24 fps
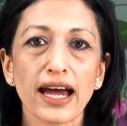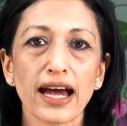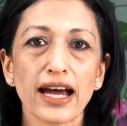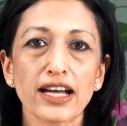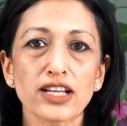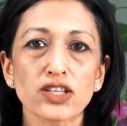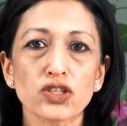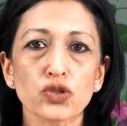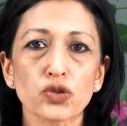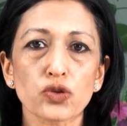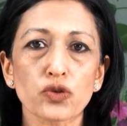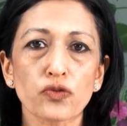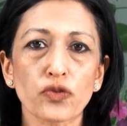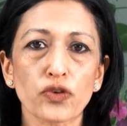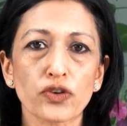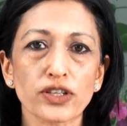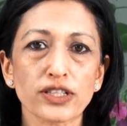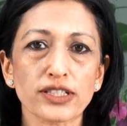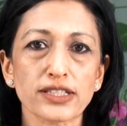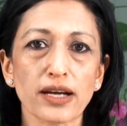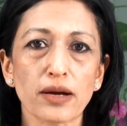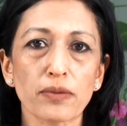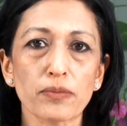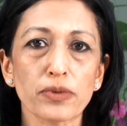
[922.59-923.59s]
And so,
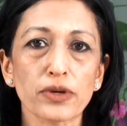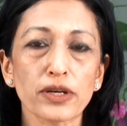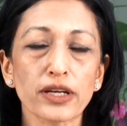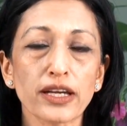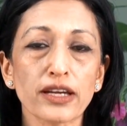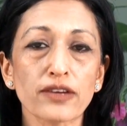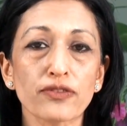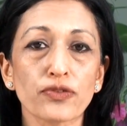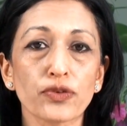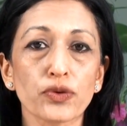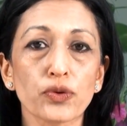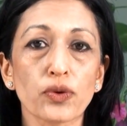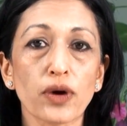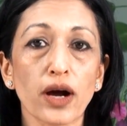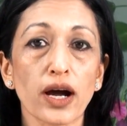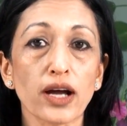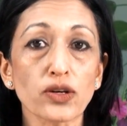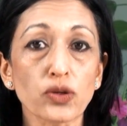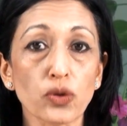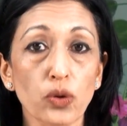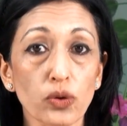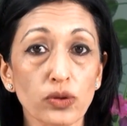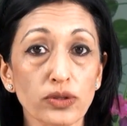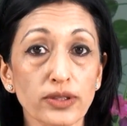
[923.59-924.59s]
for example, if you
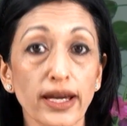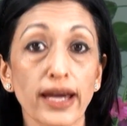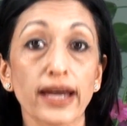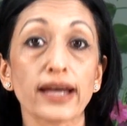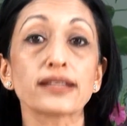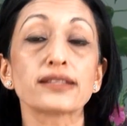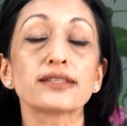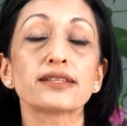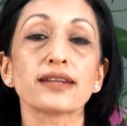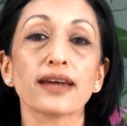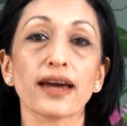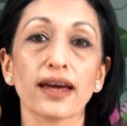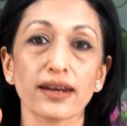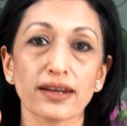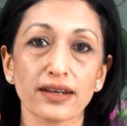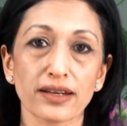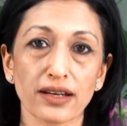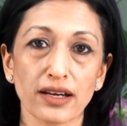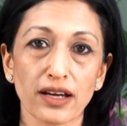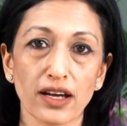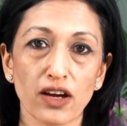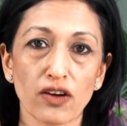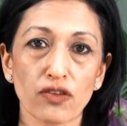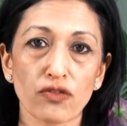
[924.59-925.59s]
can't hold the headstand
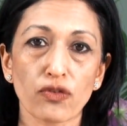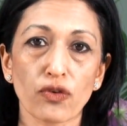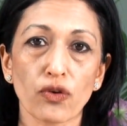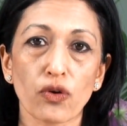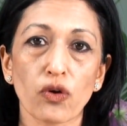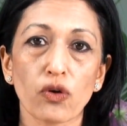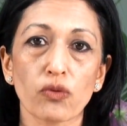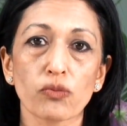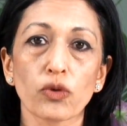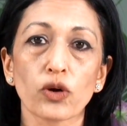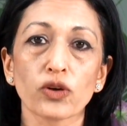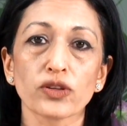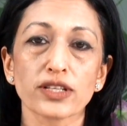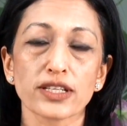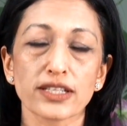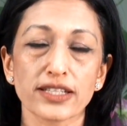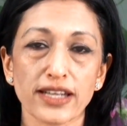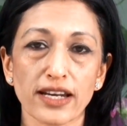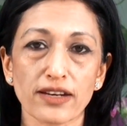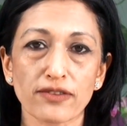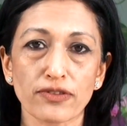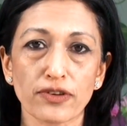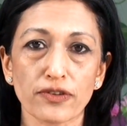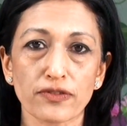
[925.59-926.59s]
for more than
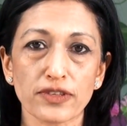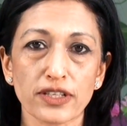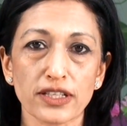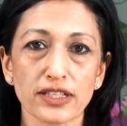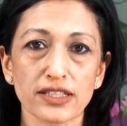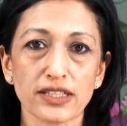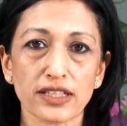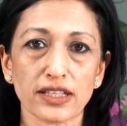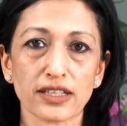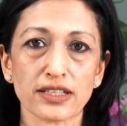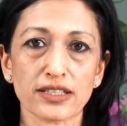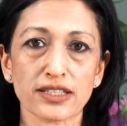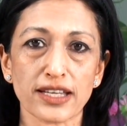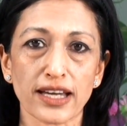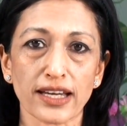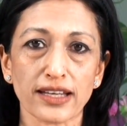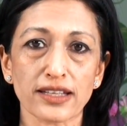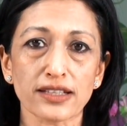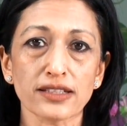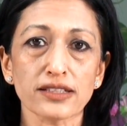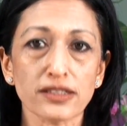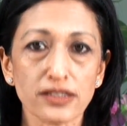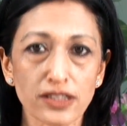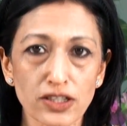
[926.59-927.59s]
10, 15
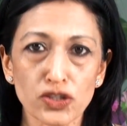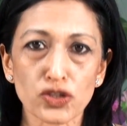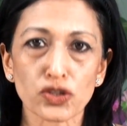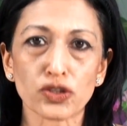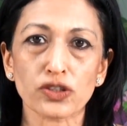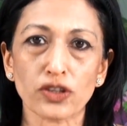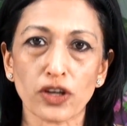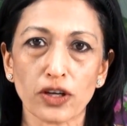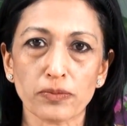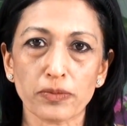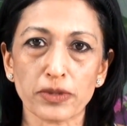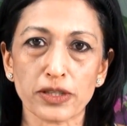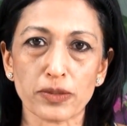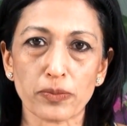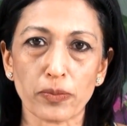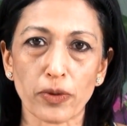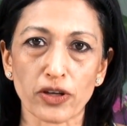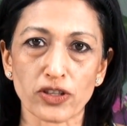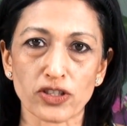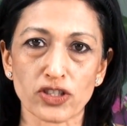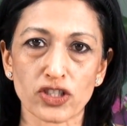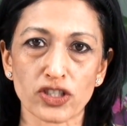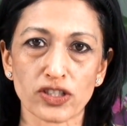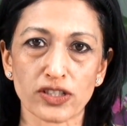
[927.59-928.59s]
seconds, this should not be the
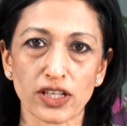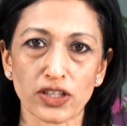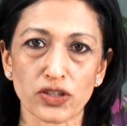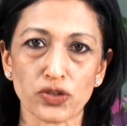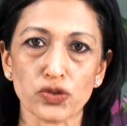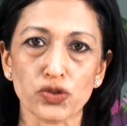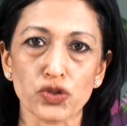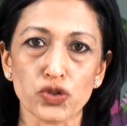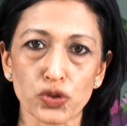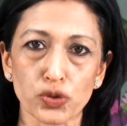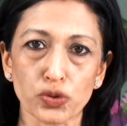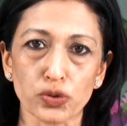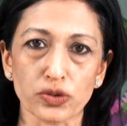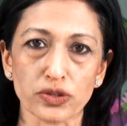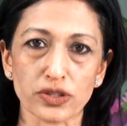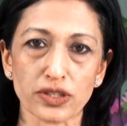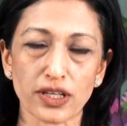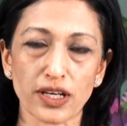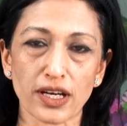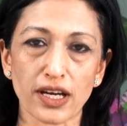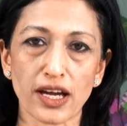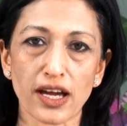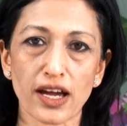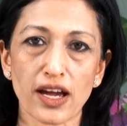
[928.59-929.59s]
posture that you
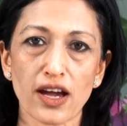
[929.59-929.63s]
choose